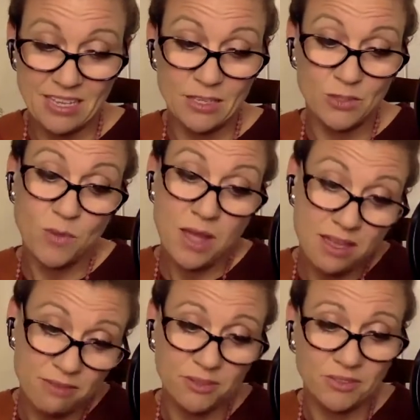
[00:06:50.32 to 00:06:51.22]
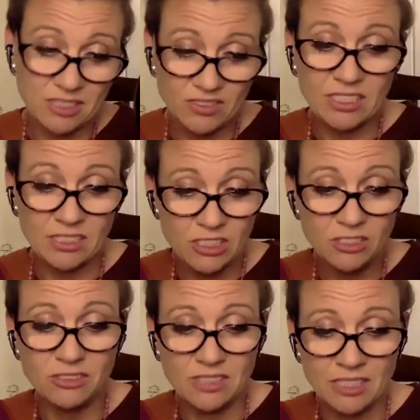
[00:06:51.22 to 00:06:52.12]
His wife of 17
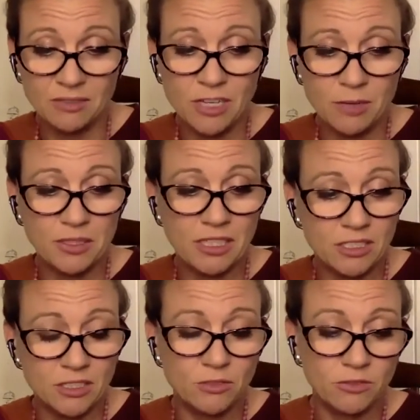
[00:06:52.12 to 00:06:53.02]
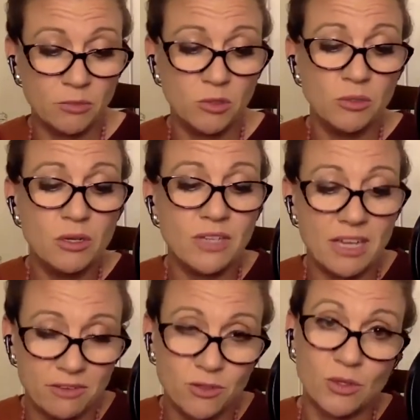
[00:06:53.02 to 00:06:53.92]
years died of complications from pneumonia
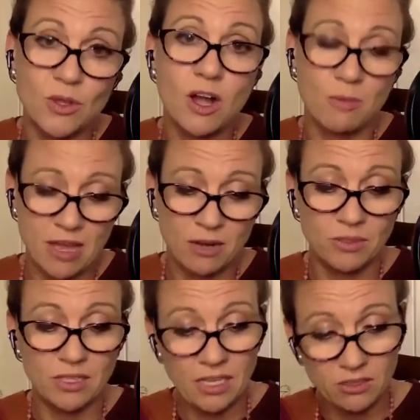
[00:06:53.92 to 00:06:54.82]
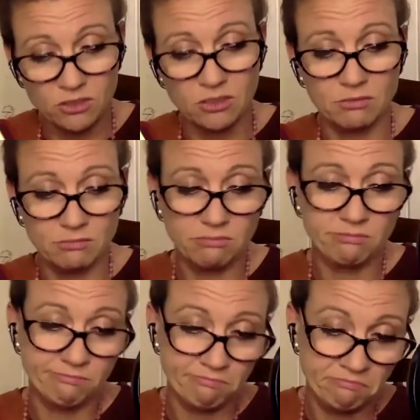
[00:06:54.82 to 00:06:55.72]
after a long battle with cancer.
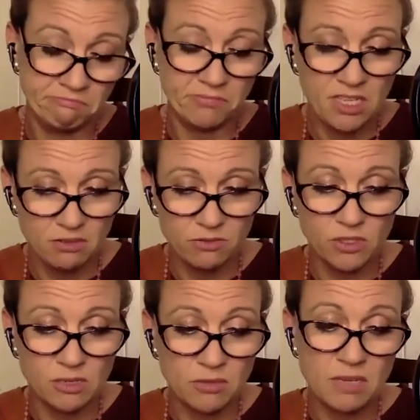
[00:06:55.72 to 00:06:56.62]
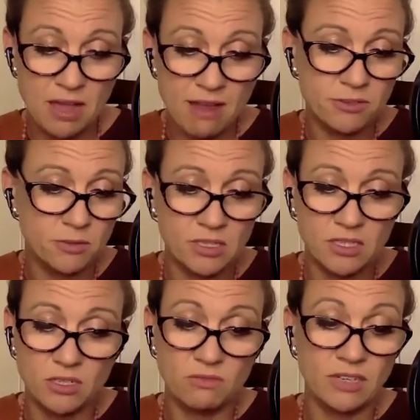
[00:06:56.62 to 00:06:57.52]
For some time afterwards,
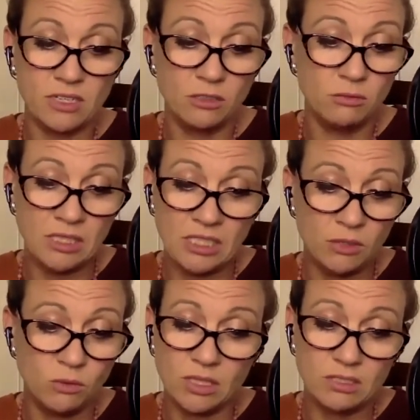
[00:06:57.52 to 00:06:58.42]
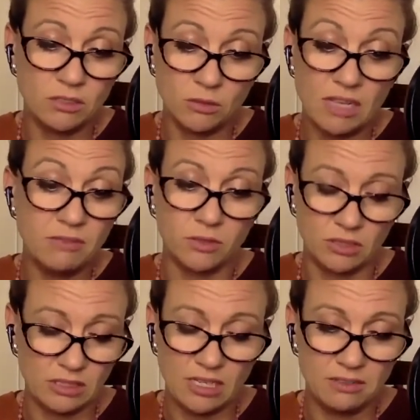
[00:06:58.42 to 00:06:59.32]
he could find no meaning whatsoever
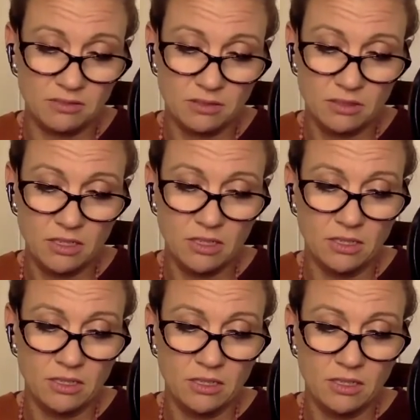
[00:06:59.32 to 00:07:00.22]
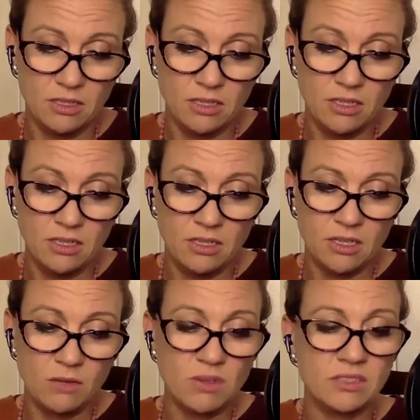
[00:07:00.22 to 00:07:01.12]
in life.
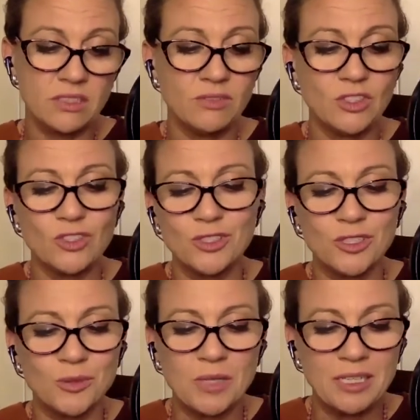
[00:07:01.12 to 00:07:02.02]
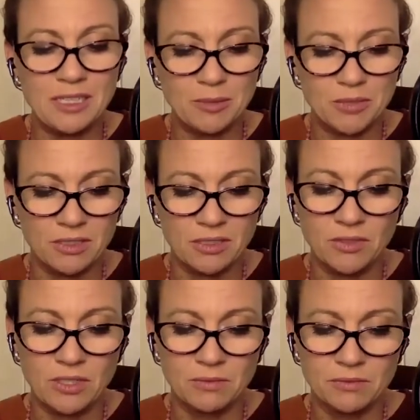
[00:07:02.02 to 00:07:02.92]
He wasn't even sure why he kept on
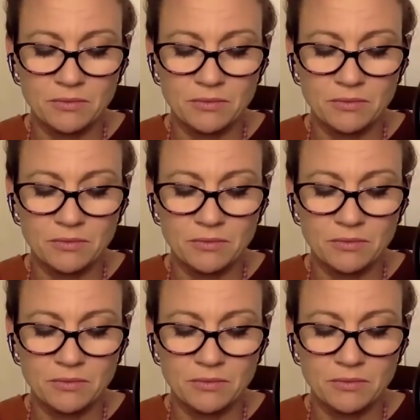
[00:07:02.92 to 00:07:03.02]
living.